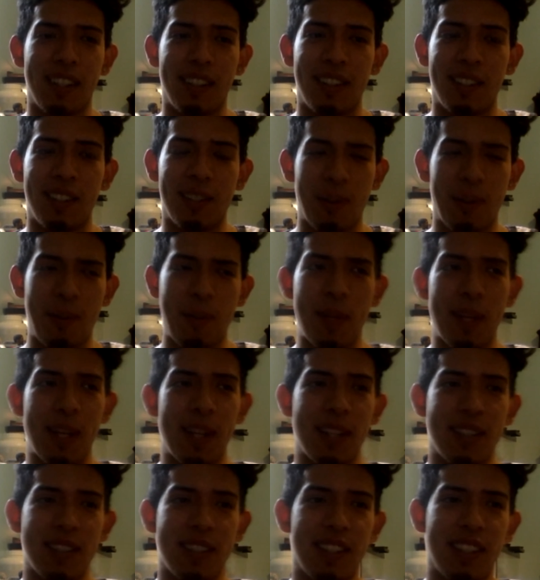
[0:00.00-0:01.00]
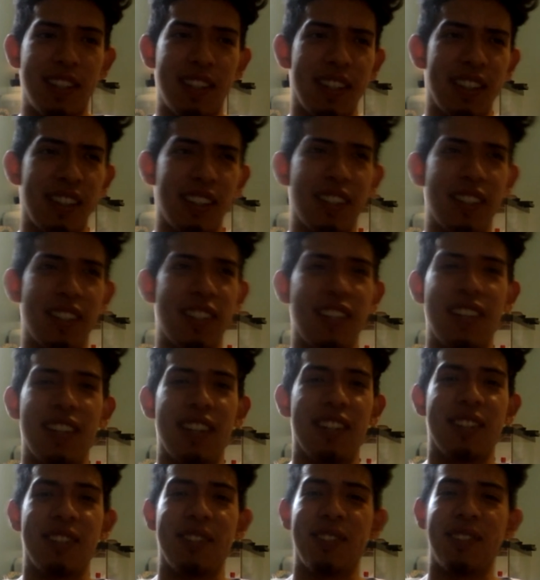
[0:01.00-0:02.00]
the sweatpants and he had like a
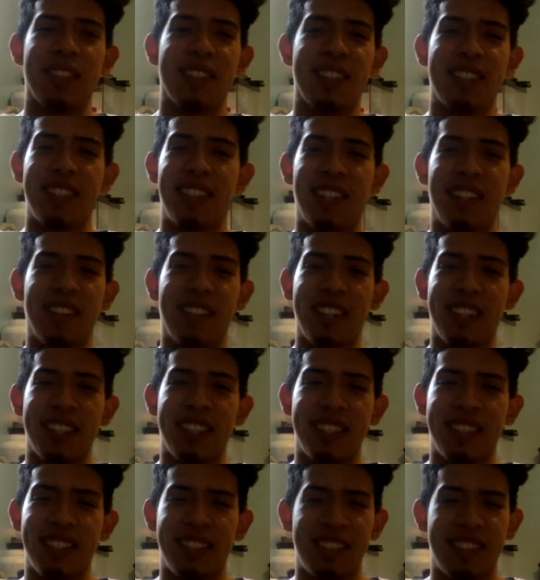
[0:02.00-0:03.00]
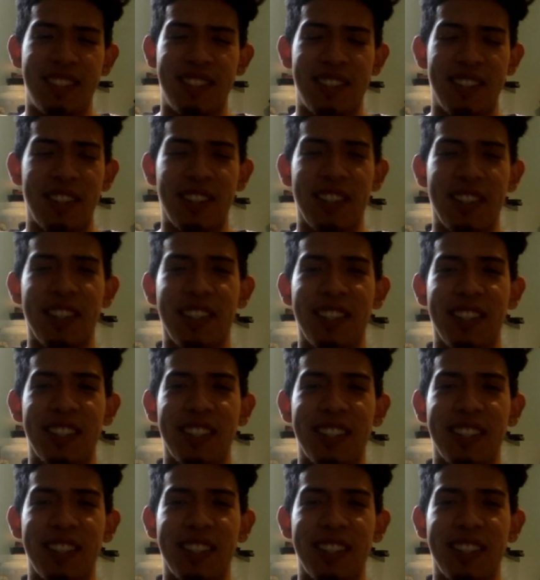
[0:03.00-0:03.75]
dinosaur T Rex shirt on.